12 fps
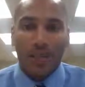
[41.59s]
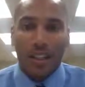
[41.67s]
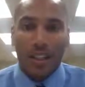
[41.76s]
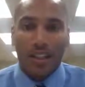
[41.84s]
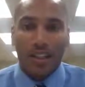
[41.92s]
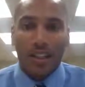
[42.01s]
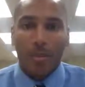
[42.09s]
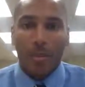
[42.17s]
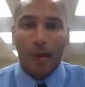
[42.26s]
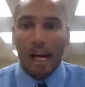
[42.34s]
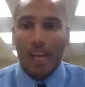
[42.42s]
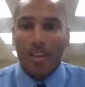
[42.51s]
if I had to
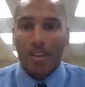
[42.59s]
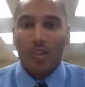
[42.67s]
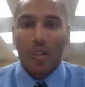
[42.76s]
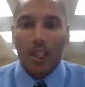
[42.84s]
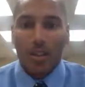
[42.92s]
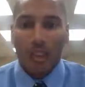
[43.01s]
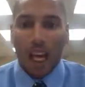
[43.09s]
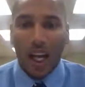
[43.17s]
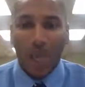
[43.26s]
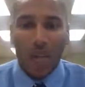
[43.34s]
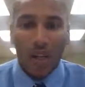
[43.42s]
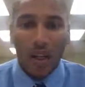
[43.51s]
summarize this week's
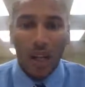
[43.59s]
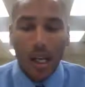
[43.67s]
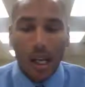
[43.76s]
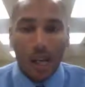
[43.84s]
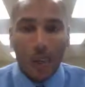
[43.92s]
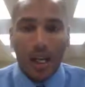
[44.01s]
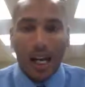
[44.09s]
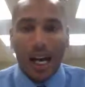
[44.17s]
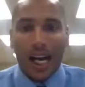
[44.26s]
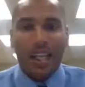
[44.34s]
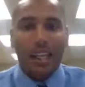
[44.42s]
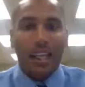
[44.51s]
chapter, I want to
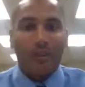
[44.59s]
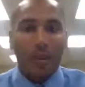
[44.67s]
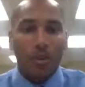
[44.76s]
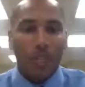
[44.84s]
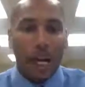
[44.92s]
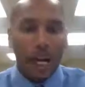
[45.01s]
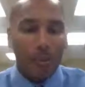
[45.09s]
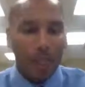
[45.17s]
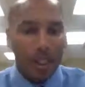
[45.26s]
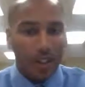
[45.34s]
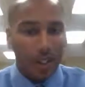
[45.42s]
highlight a few topics.